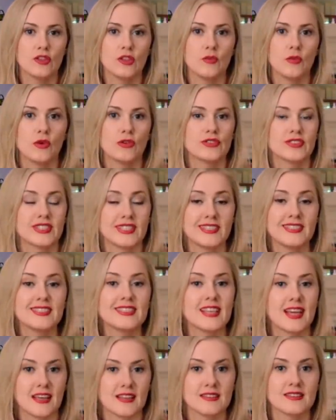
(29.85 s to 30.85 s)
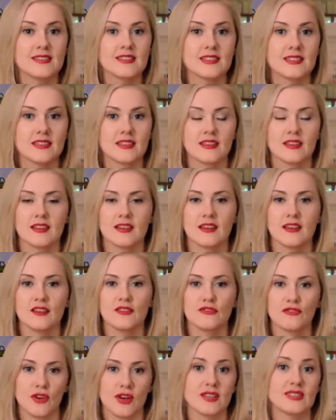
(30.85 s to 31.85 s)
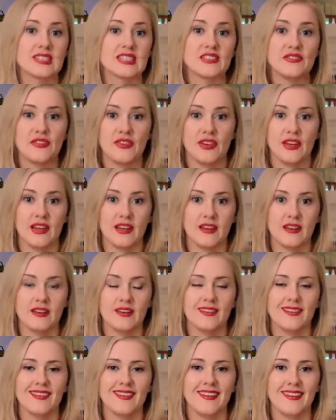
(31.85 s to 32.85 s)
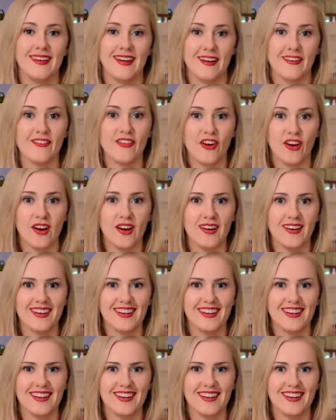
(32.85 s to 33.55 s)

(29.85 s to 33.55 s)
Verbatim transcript: the most intense Friends fan ever.